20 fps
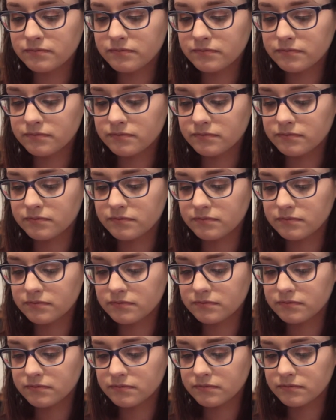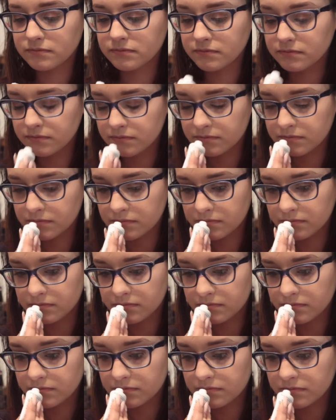
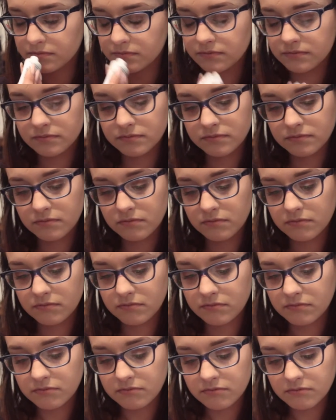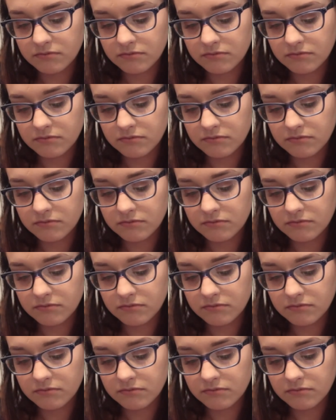(silence)